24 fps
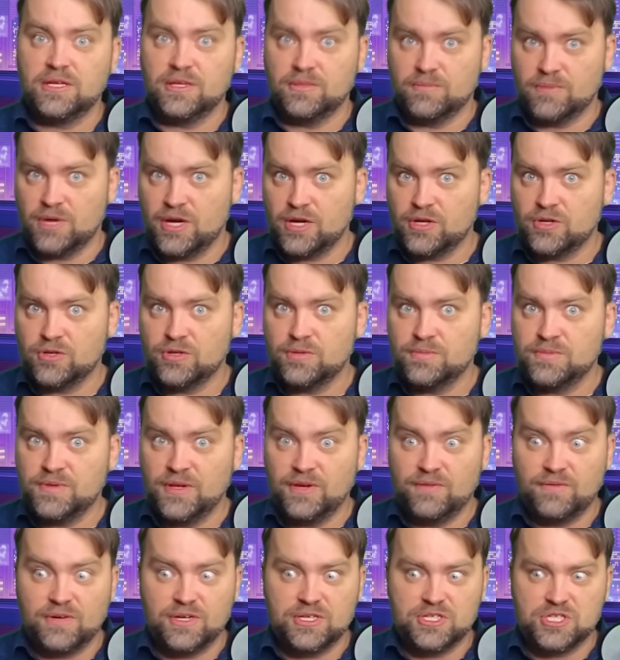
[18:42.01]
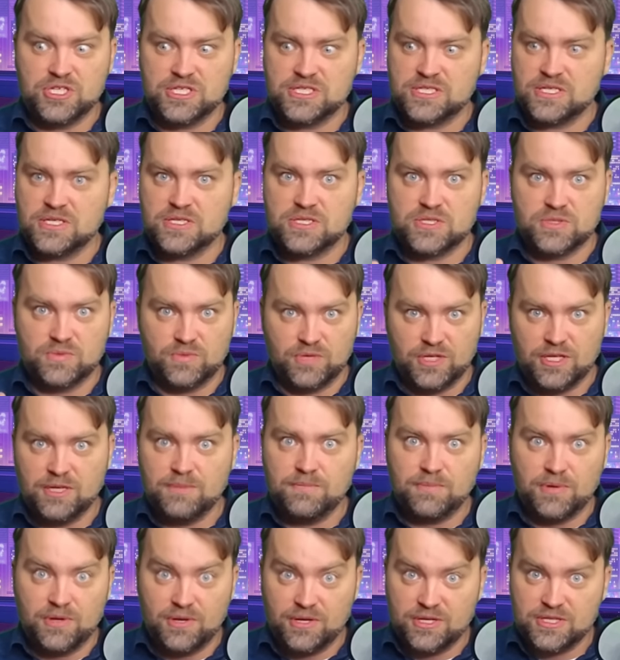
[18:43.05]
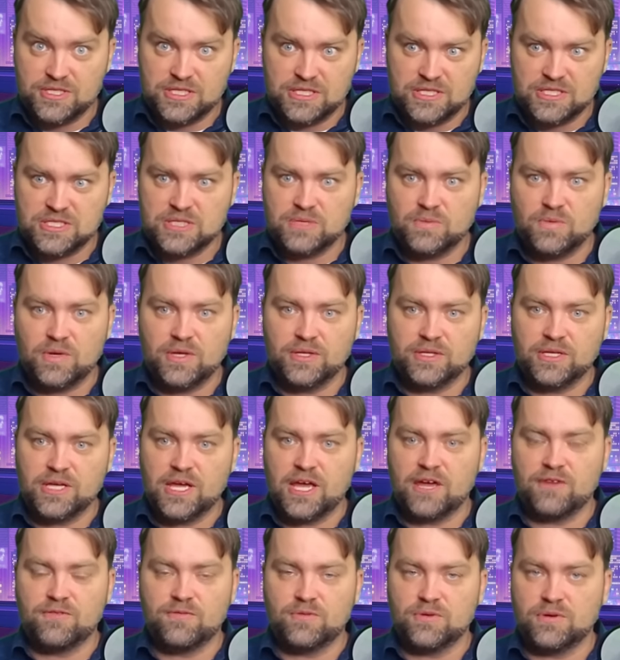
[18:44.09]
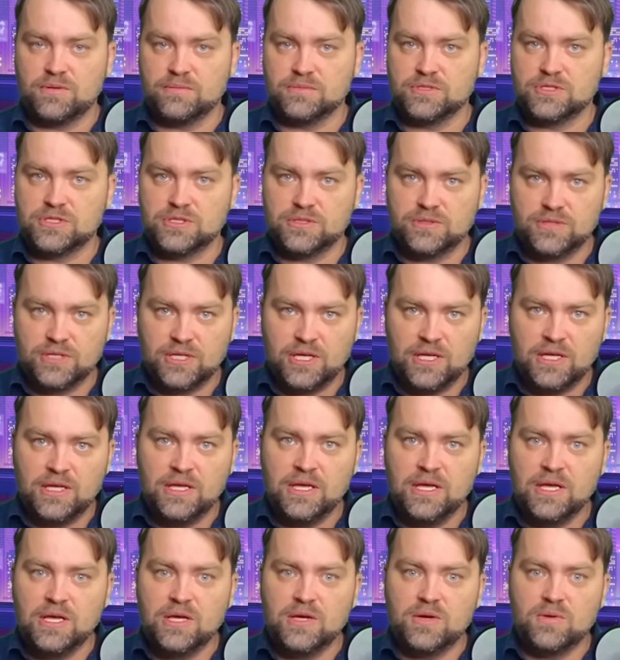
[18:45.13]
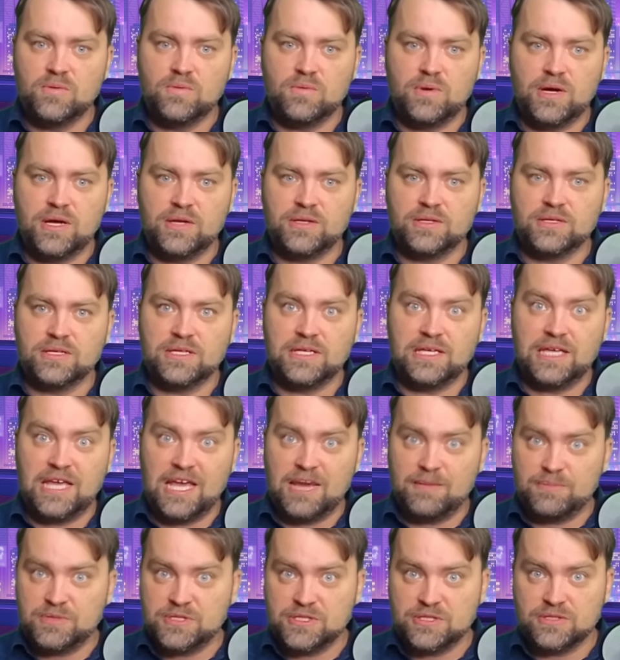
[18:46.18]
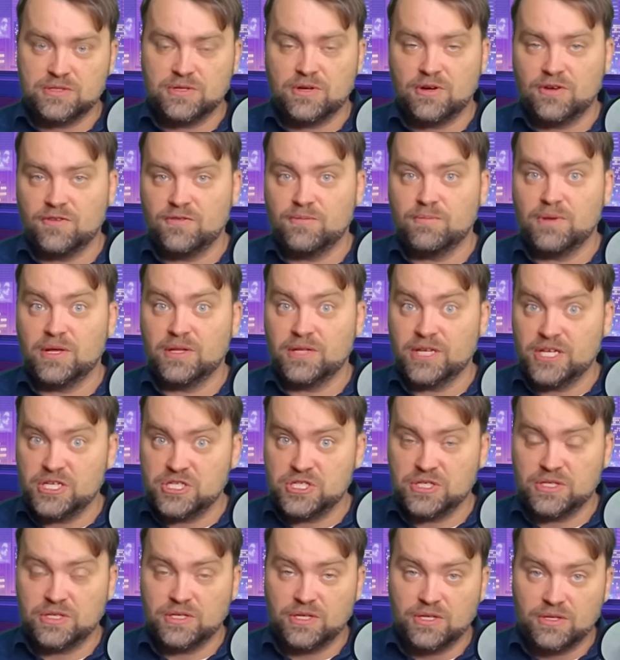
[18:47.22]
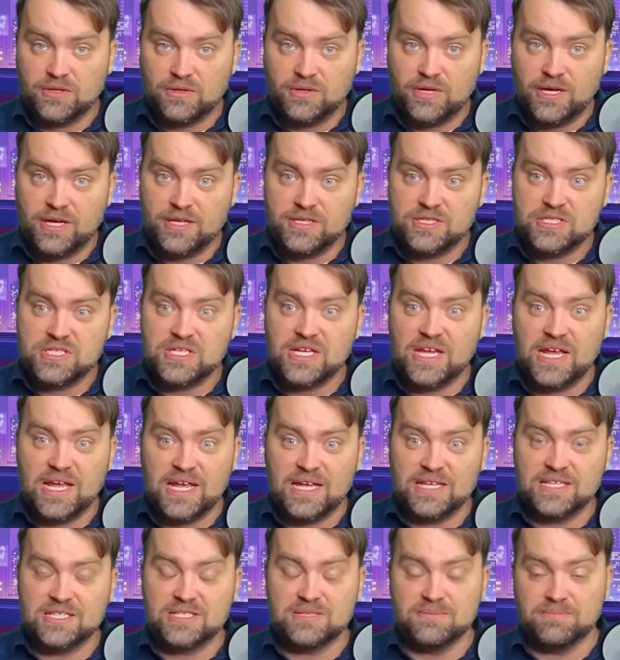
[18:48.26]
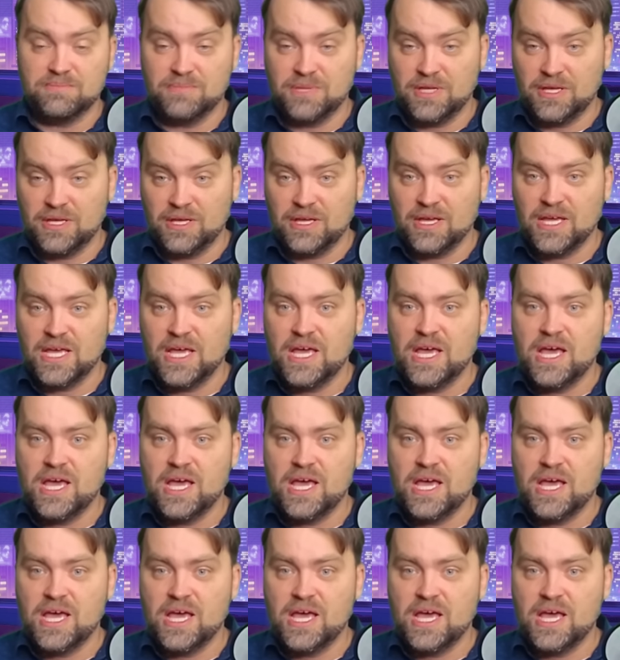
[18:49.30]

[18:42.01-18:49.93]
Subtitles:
In my group, there were just 3 persons, one guy from Turkey, one captain of Malaysian Airlines, and me.